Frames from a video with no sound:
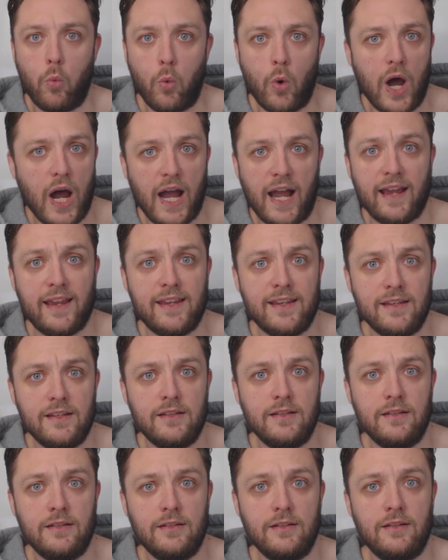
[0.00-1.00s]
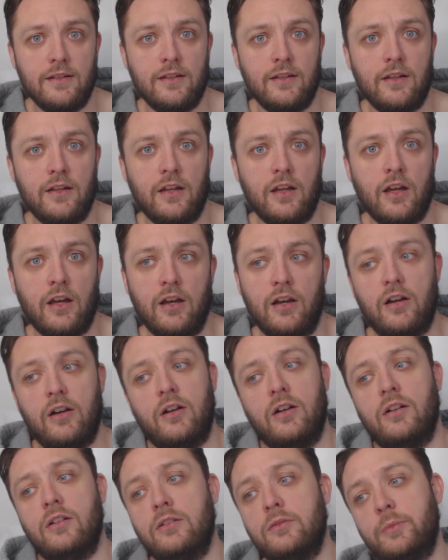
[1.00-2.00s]
Why?
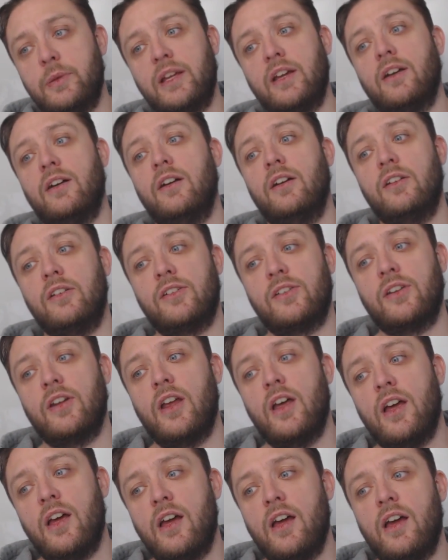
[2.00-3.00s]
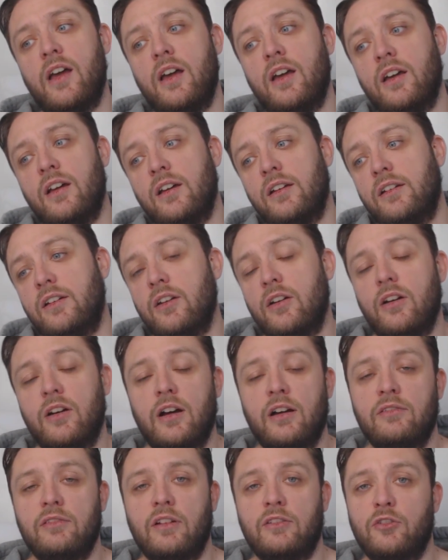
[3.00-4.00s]
Oh, because
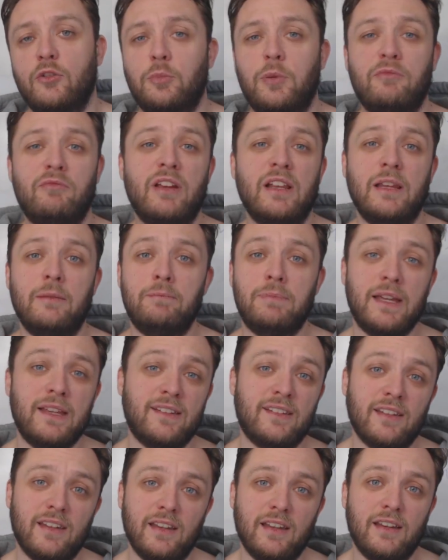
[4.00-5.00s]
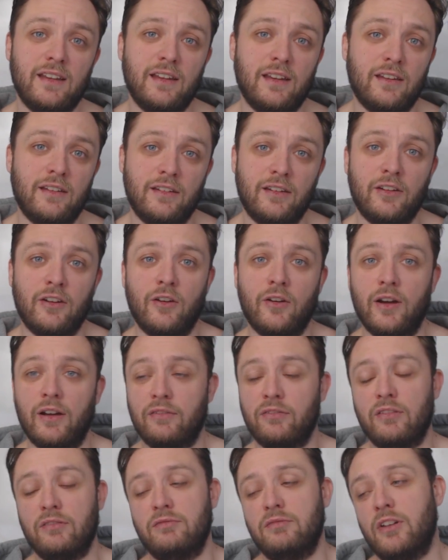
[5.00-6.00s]
I've just been really busy, and
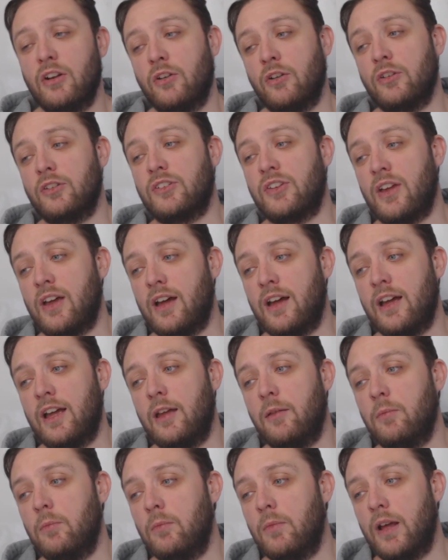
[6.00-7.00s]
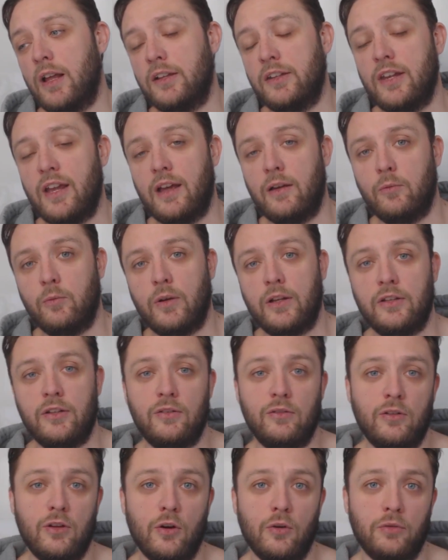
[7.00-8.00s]
I've not got time. And yet when
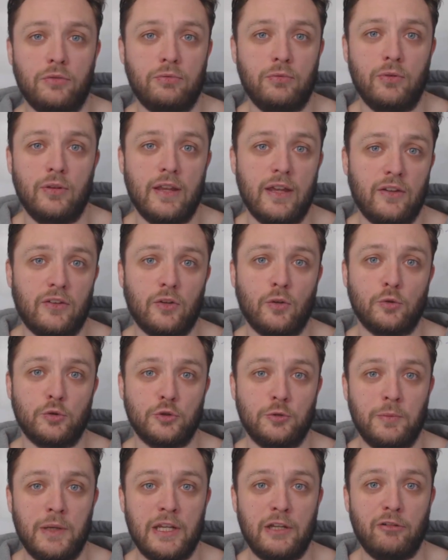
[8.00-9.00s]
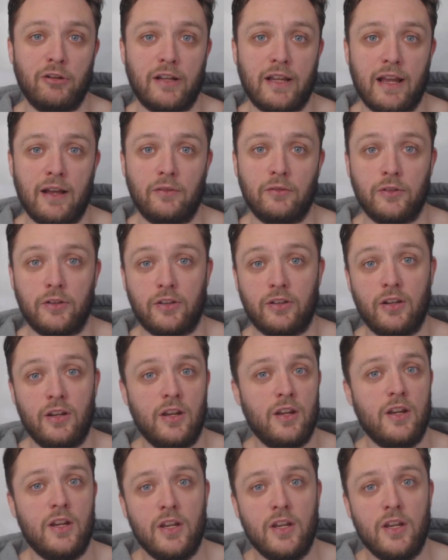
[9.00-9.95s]
you go through their social media accounts,